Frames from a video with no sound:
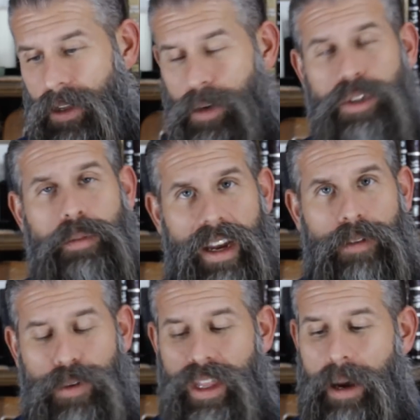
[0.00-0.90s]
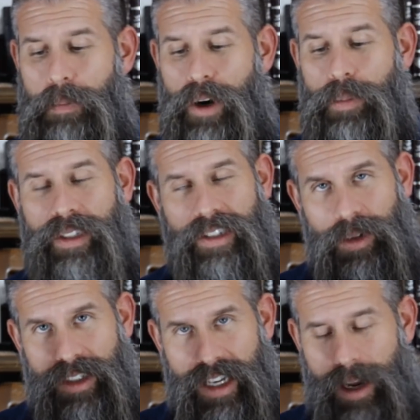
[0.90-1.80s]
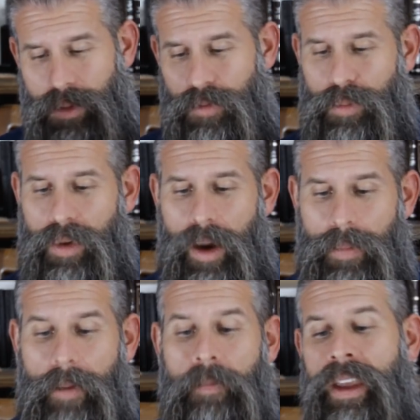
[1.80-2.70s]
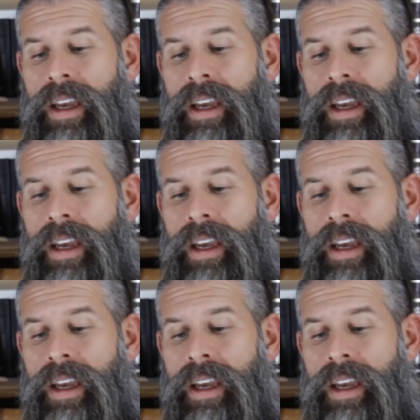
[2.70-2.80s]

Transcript: it was made for that purpose, so he stopped him from coming.